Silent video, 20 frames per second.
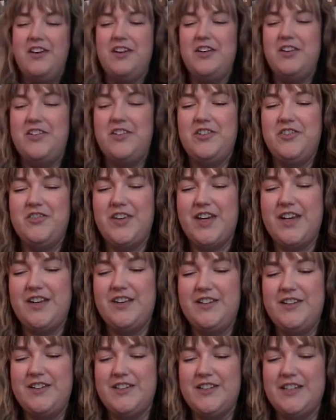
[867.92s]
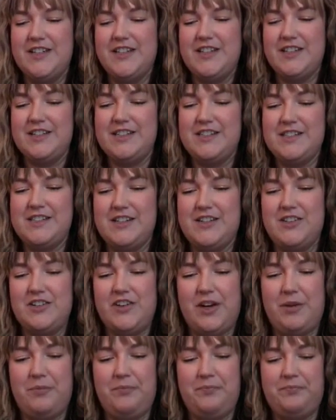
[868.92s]
Oh my goodness.
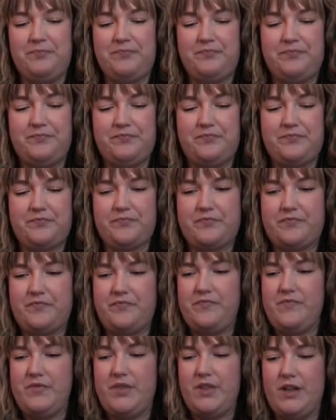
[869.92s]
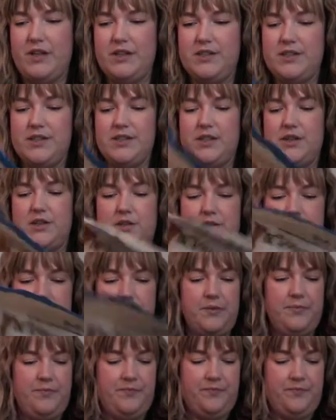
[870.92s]
Okay. So